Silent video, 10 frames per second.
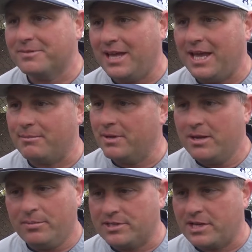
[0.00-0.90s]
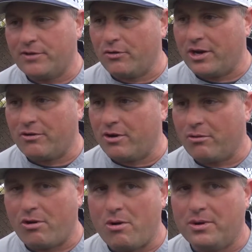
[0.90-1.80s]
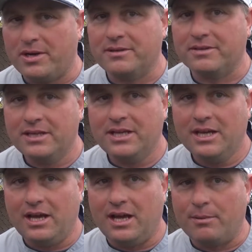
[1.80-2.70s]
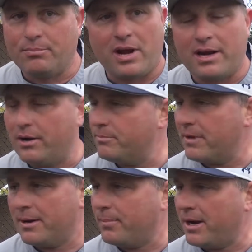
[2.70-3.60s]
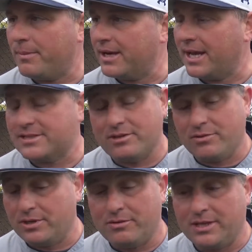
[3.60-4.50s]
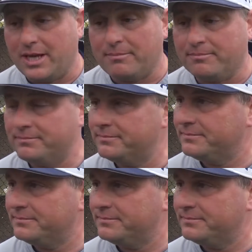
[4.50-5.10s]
And but he's gonna have a great career at Rowan, and uh, I'm proud of proud of my guys. I really, really am.